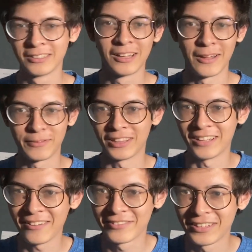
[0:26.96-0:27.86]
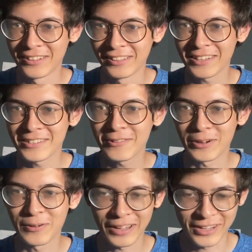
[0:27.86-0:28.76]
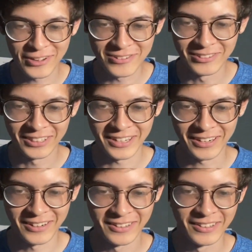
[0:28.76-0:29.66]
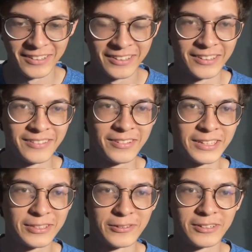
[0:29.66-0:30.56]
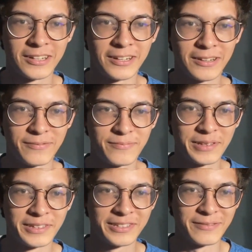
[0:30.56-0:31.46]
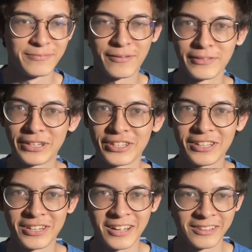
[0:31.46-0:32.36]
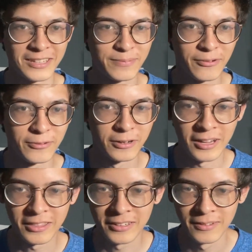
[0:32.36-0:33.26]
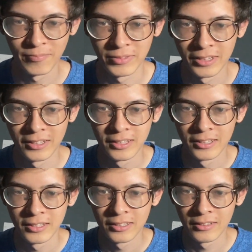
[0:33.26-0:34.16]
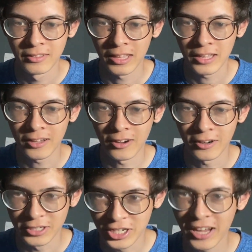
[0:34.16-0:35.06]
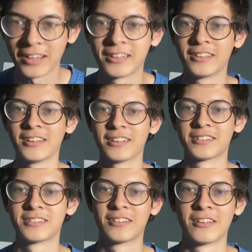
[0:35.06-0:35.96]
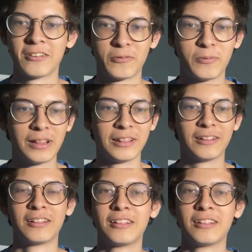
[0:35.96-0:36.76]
I'm gonna have to let's do a quick Google here. Victoria Pilsen. Probably should have checked this beforehand. They are Czech, yes. Well,